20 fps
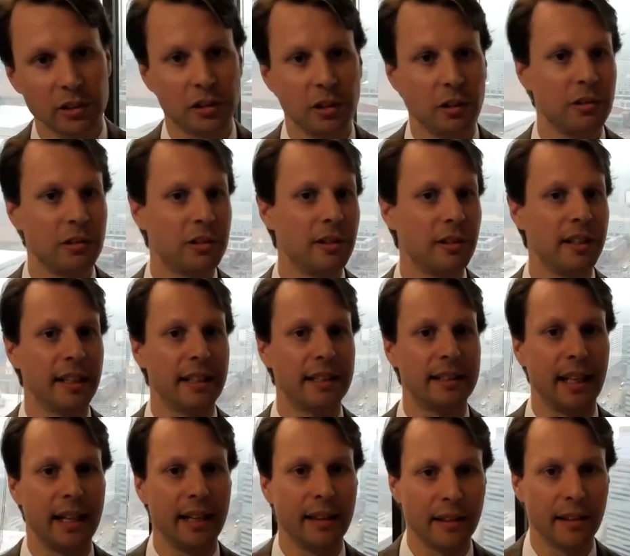So to the
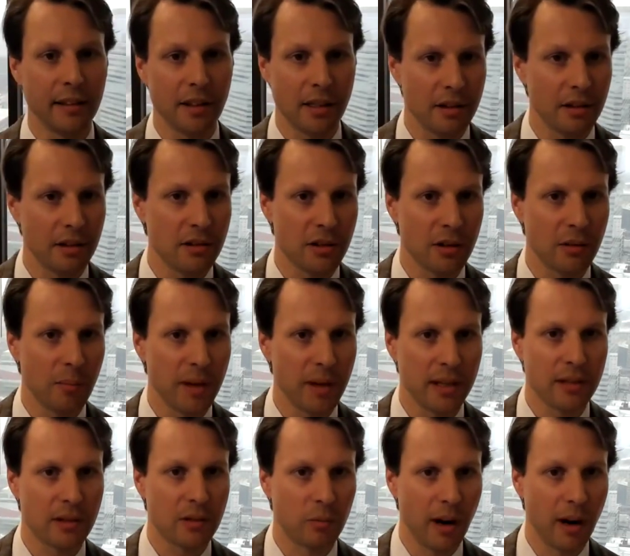extent that there's a
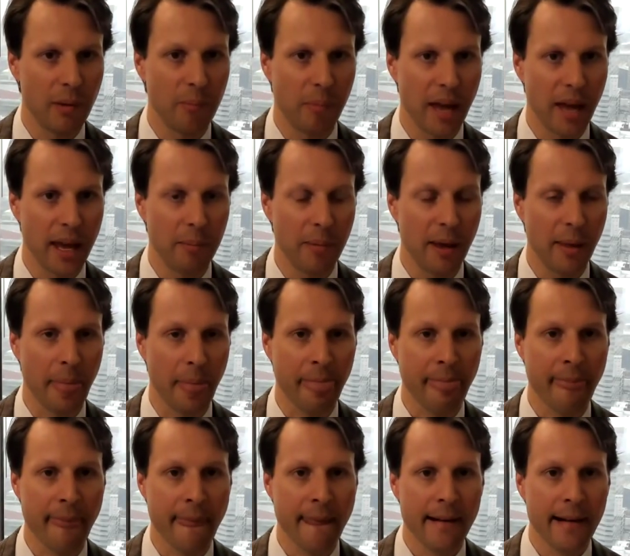missed rent payment,
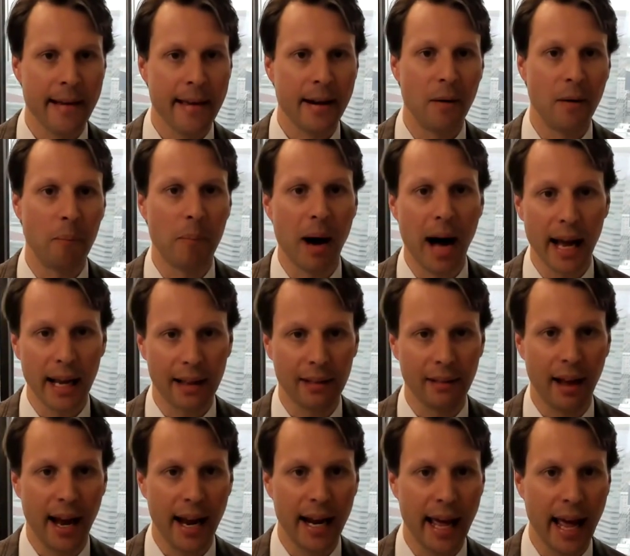my
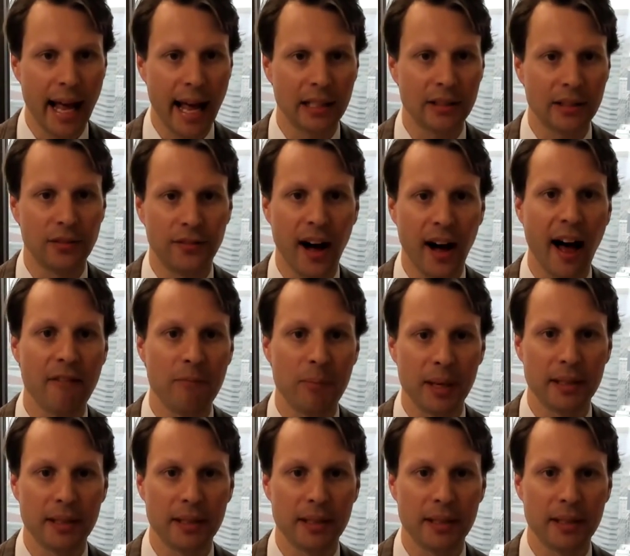client has 5